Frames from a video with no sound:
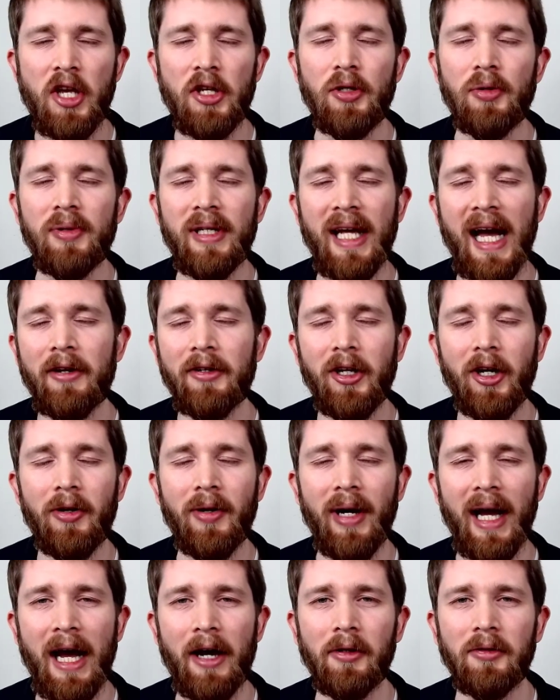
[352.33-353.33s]
You now
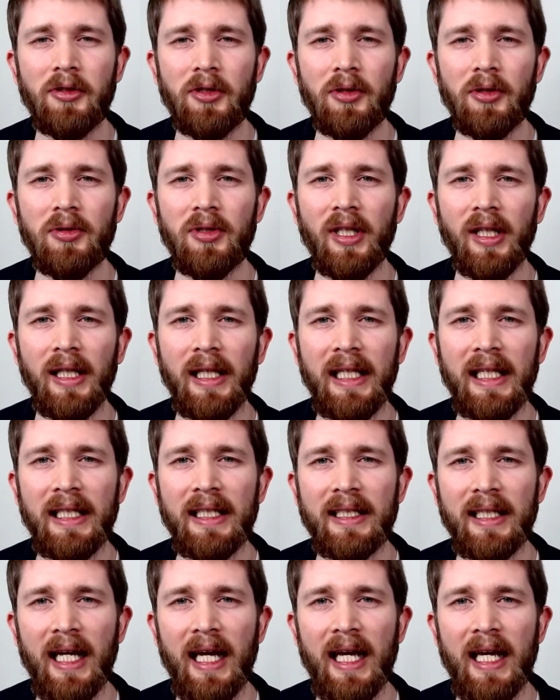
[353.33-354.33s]
know how to
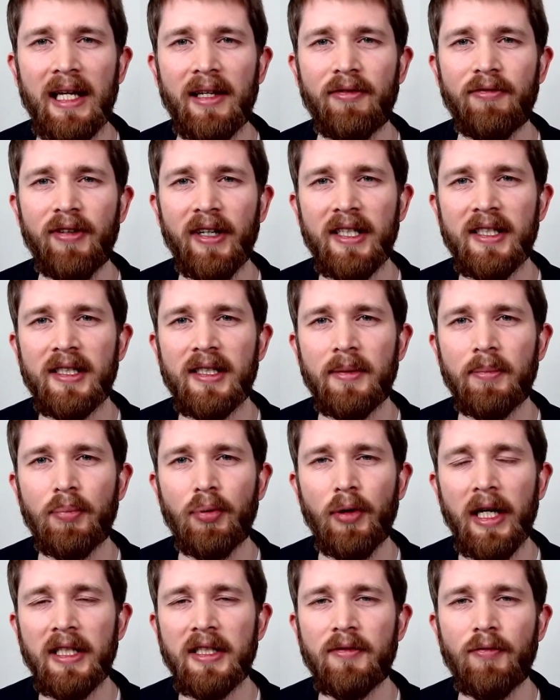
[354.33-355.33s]
delete a fixed
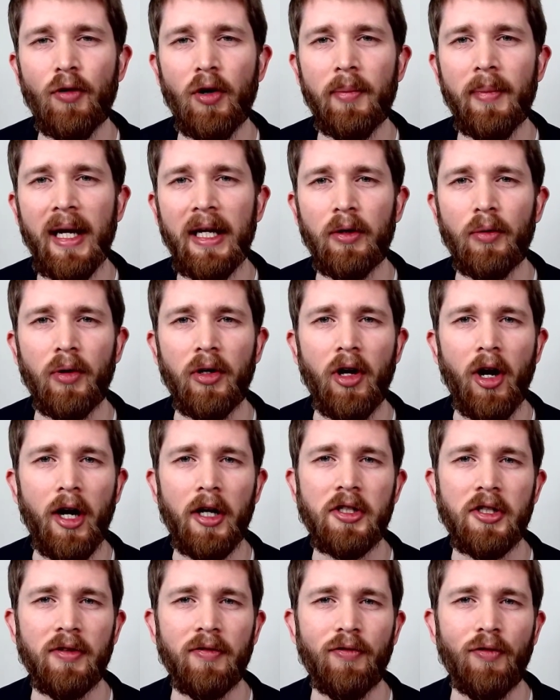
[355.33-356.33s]
priced format or an
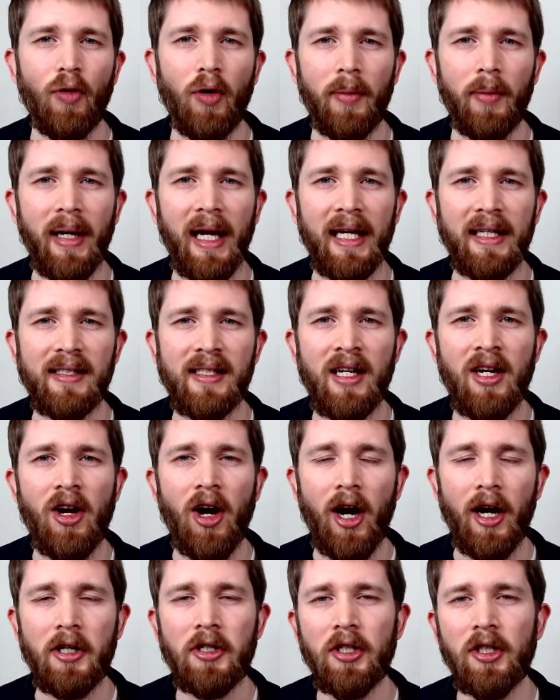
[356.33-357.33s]
auction format
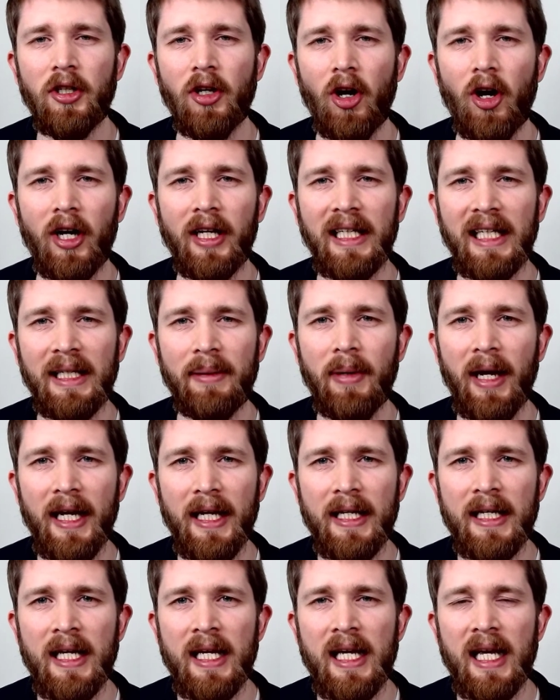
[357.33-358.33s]
auction on
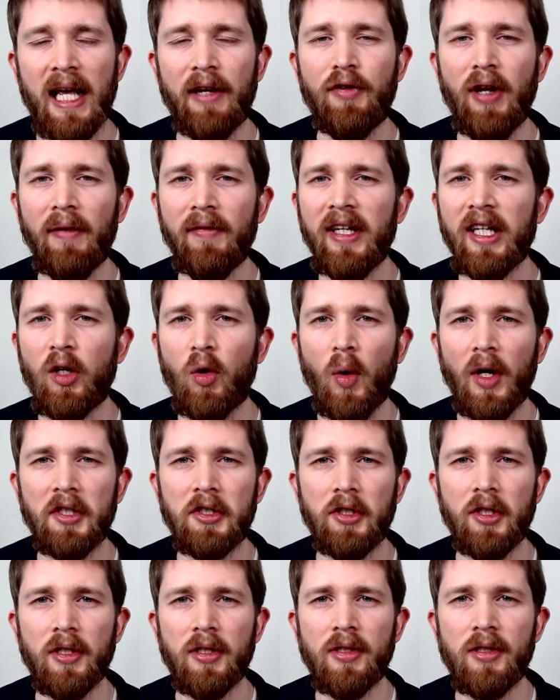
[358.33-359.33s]
eBay. If you have any
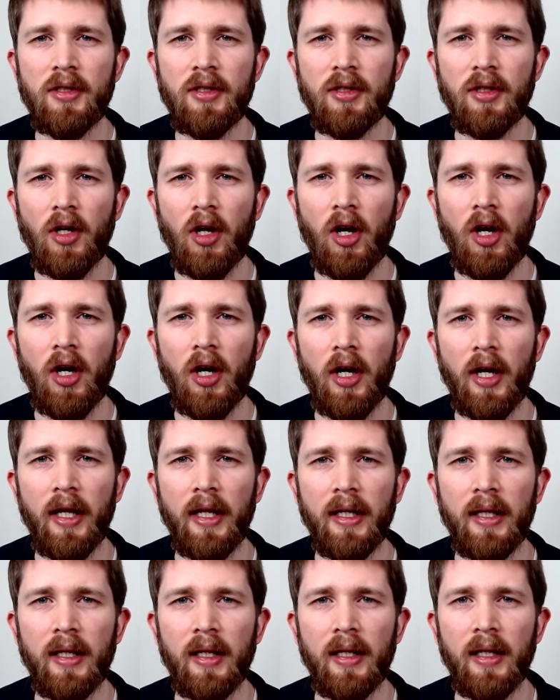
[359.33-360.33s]
questions
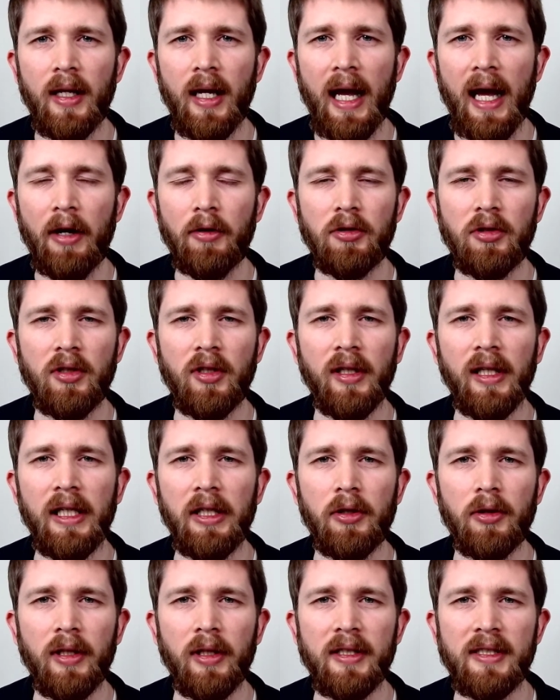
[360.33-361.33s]
on how to
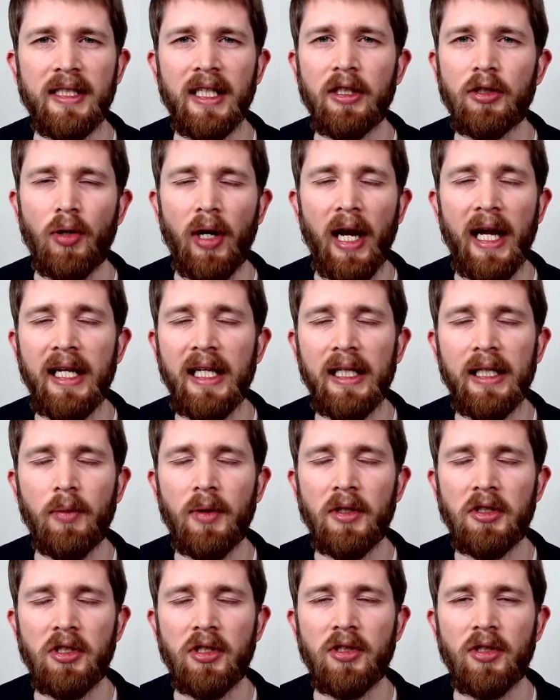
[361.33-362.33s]
delete your listings or any
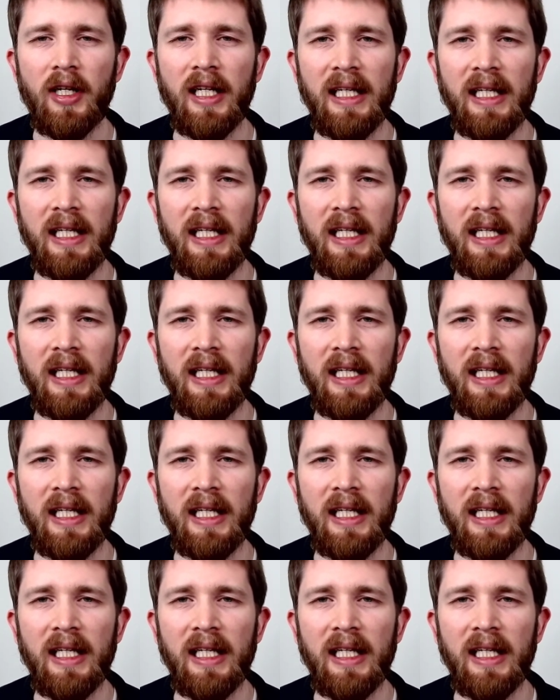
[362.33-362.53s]
questions on